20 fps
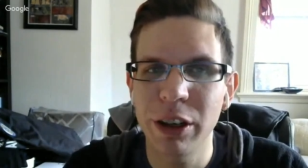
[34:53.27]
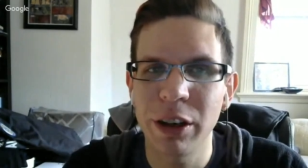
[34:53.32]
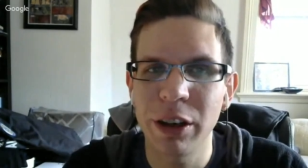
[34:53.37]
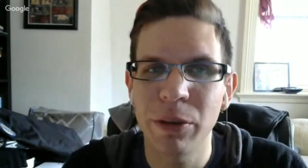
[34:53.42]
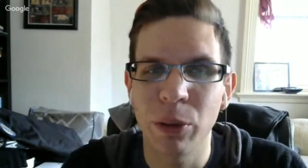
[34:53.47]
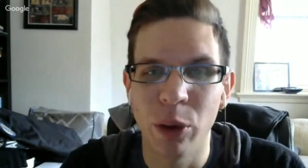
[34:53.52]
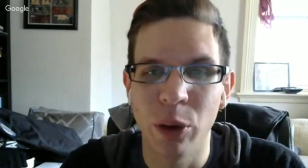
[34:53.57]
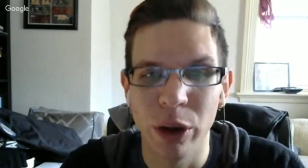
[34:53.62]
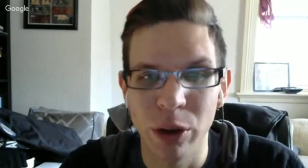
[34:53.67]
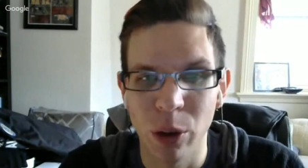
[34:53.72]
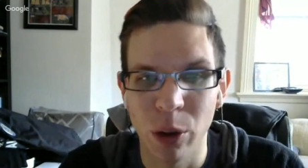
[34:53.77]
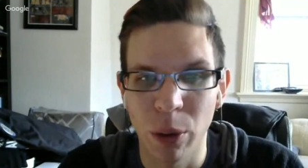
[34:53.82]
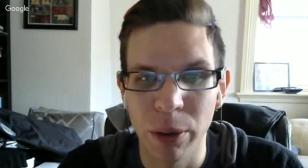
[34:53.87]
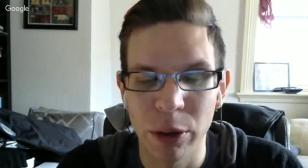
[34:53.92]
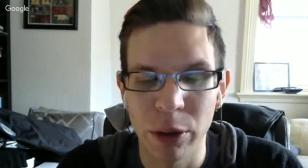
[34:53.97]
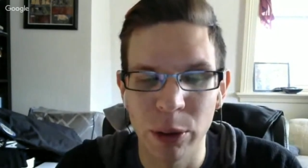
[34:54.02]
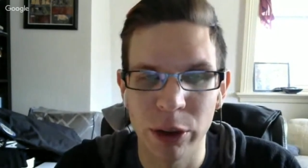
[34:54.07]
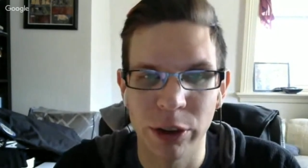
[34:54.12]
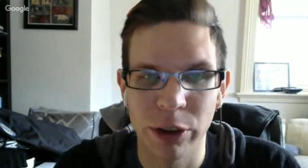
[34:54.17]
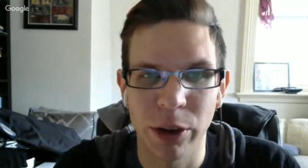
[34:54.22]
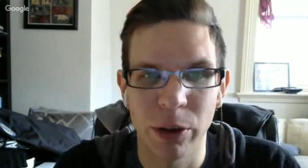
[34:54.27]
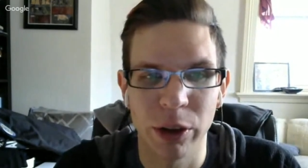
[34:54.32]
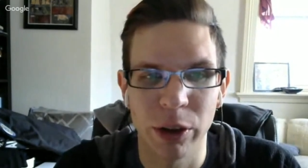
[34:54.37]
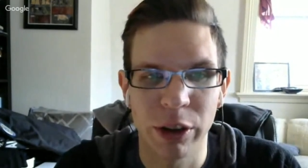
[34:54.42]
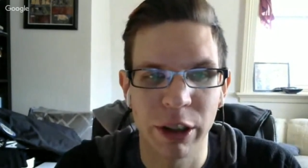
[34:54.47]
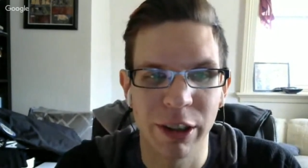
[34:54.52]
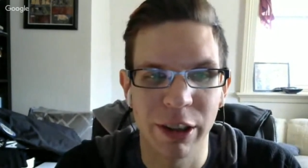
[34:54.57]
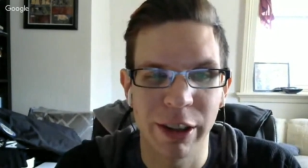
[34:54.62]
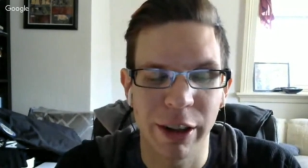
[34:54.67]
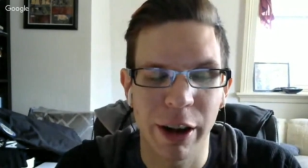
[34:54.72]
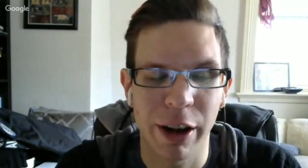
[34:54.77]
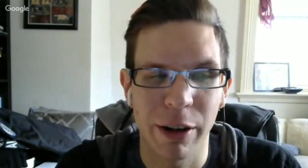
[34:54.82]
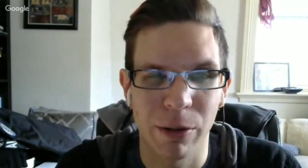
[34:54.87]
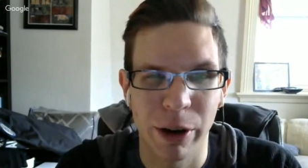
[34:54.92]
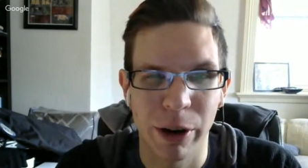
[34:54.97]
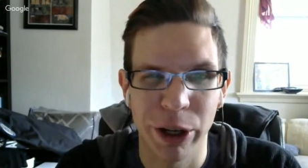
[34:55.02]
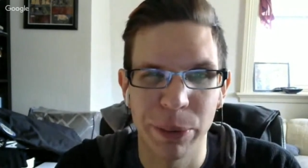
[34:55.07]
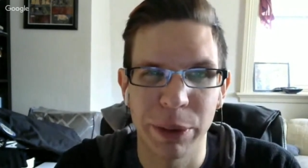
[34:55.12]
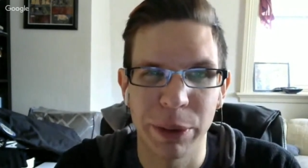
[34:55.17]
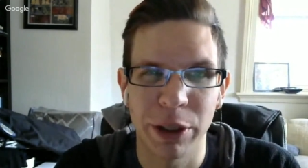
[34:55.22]
if Wonder Woman was the only thing they got
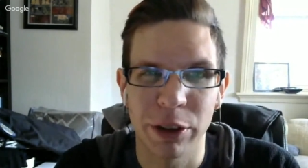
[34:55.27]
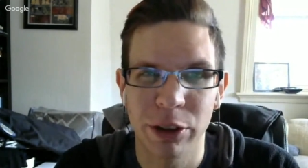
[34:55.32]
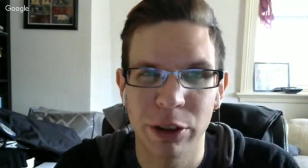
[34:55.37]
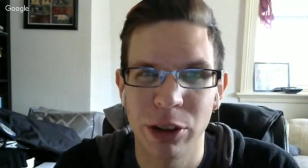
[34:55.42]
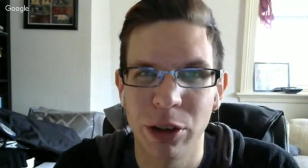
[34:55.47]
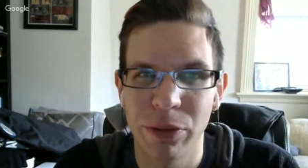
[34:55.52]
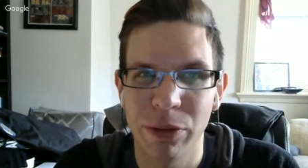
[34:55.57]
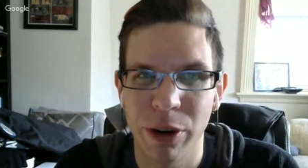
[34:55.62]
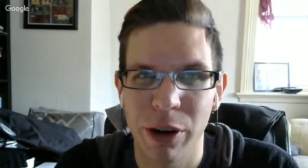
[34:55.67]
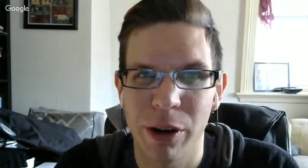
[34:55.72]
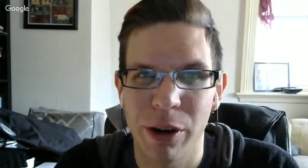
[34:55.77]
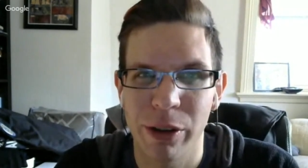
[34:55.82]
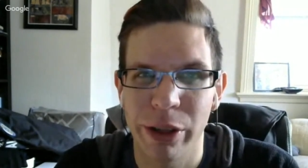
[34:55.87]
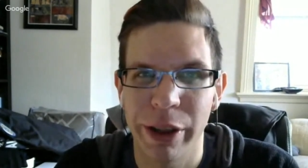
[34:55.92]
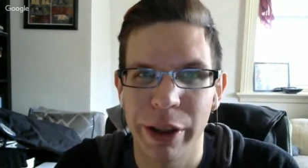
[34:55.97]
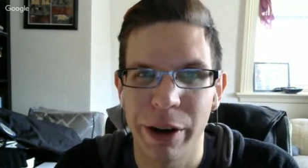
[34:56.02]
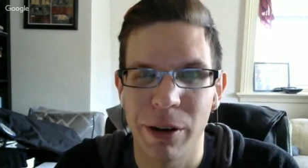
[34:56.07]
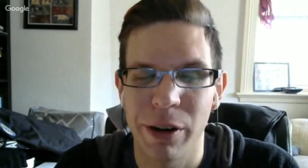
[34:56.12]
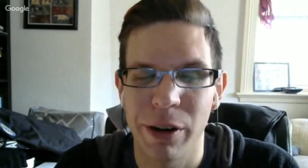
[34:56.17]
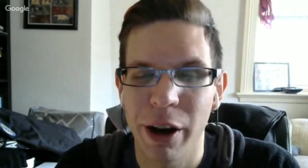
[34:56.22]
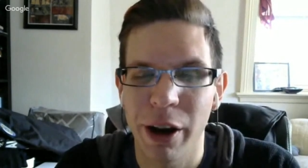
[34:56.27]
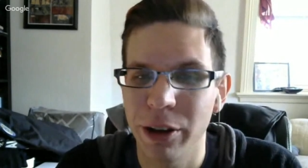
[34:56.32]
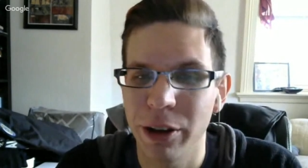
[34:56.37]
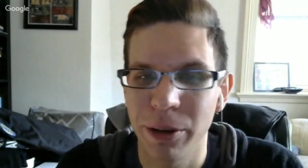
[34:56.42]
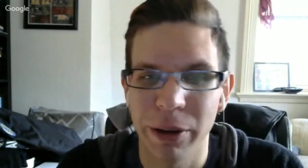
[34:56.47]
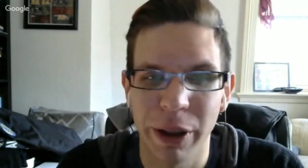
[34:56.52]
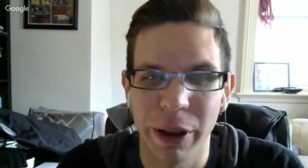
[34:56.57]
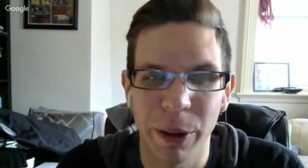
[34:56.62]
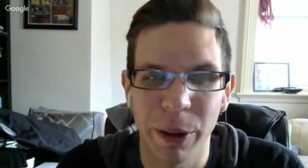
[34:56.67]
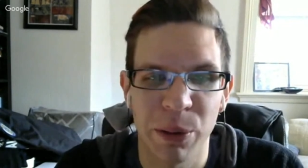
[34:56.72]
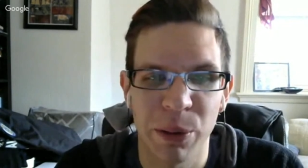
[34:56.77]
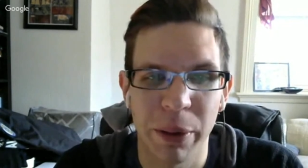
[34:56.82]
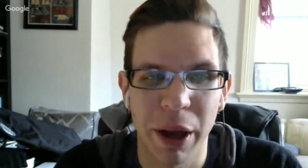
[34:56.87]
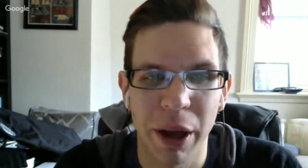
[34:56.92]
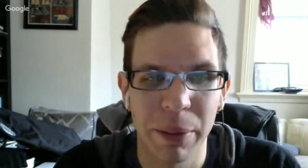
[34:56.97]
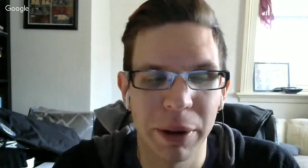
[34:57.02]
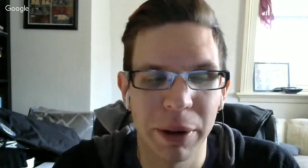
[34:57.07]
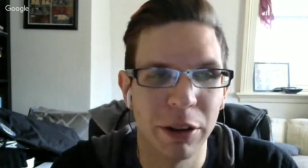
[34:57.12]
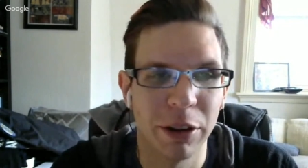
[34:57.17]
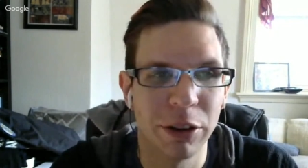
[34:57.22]
right, because so far they are not doing that with
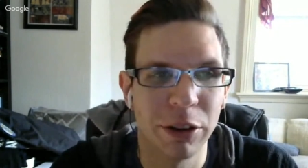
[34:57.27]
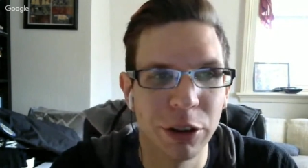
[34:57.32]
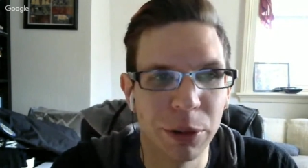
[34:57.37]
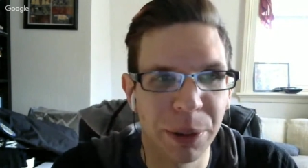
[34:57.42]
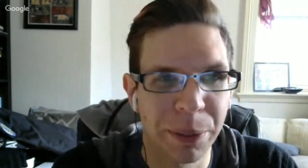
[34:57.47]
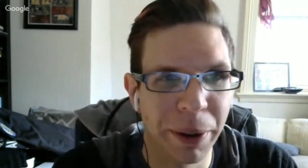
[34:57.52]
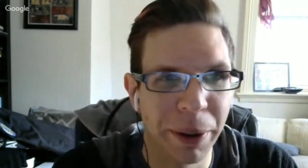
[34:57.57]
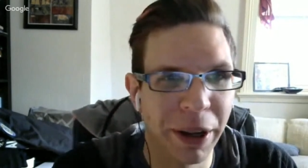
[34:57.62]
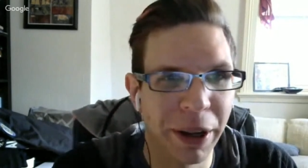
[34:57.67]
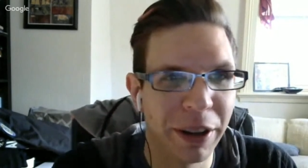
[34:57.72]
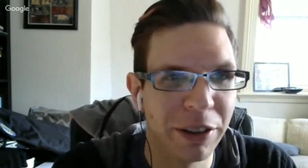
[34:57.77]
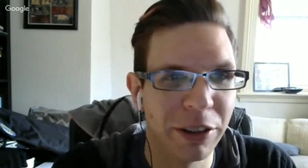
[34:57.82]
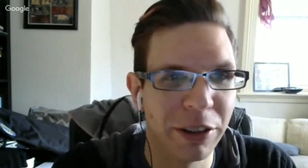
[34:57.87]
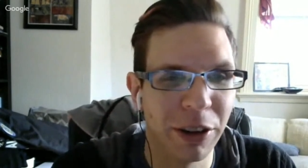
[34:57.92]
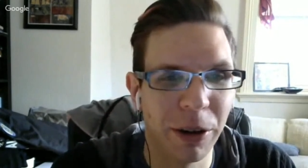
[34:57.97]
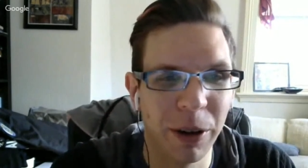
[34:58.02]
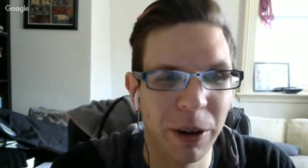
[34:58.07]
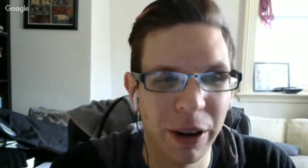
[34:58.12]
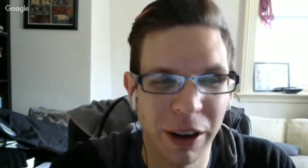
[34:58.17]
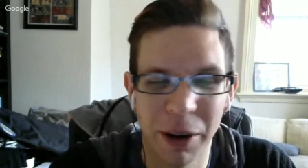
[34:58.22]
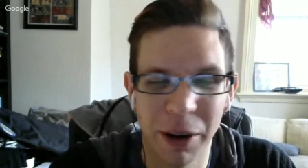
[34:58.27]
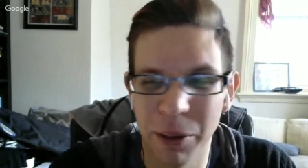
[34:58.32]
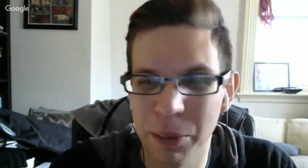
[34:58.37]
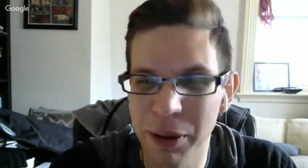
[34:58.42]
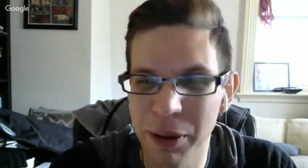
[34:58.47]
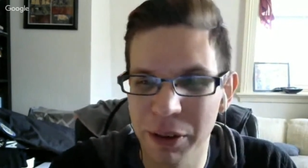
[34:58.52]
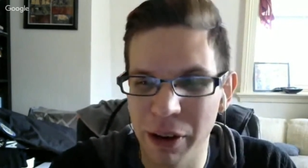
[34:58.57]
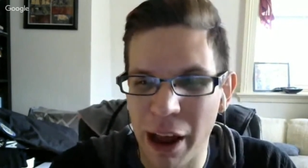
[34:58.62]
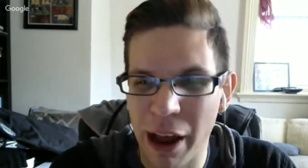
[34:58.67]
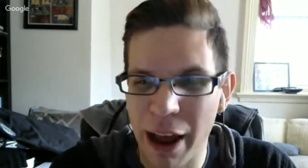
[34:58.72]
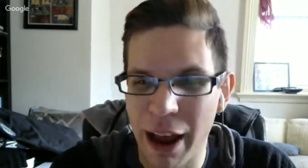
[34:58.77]
Batman and Superman. So it would be